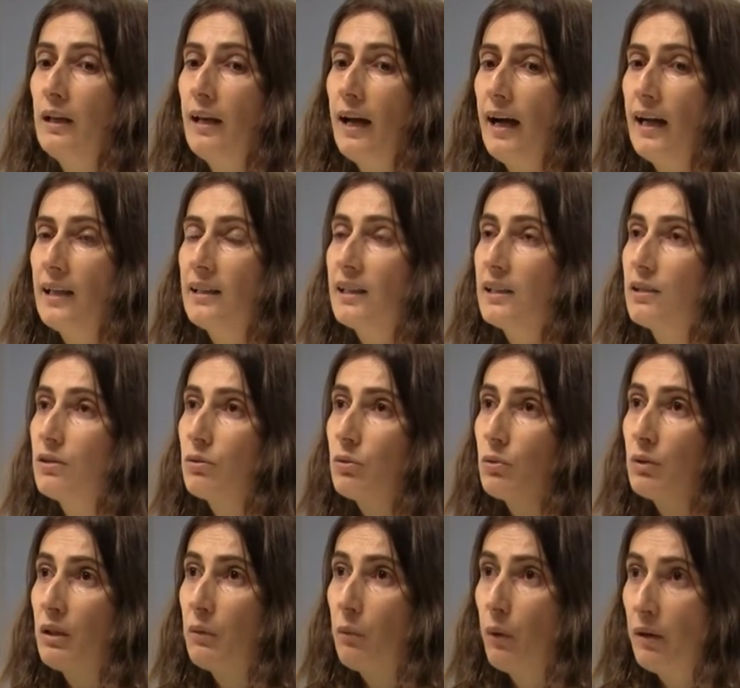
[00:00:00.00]

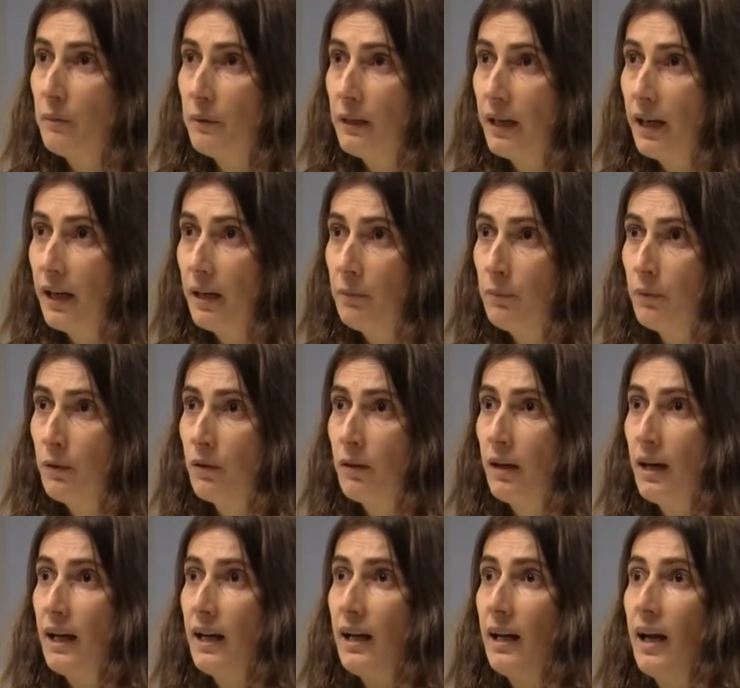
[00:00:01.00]
understood the well behavior,
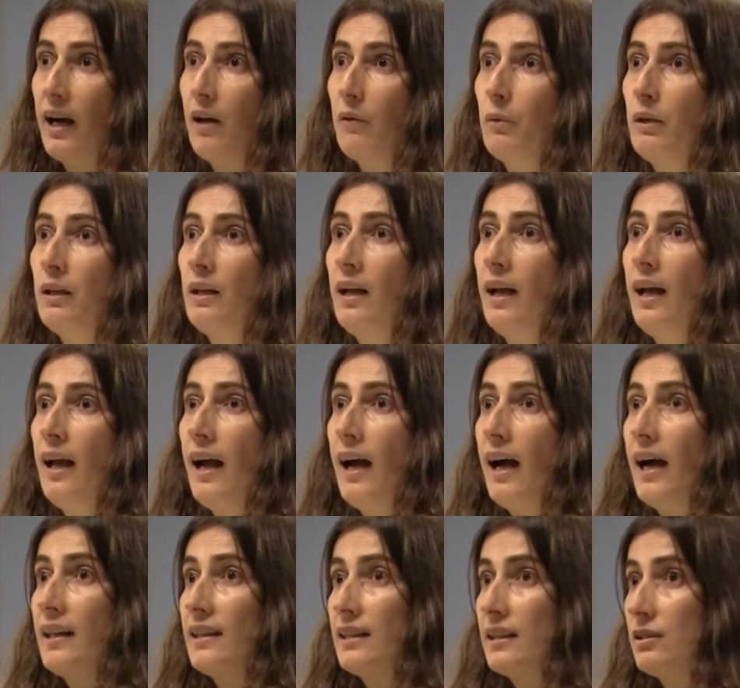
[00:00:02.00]
and how we
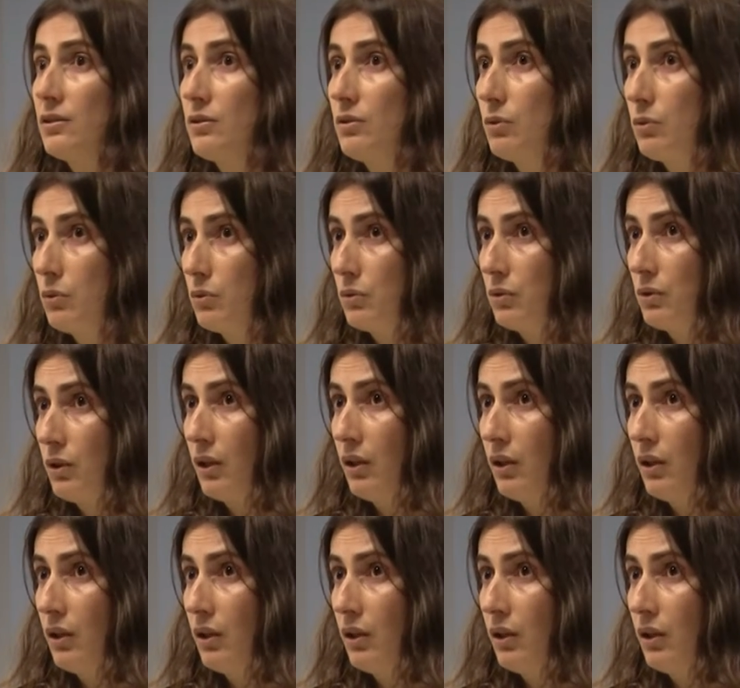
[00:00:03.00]
understood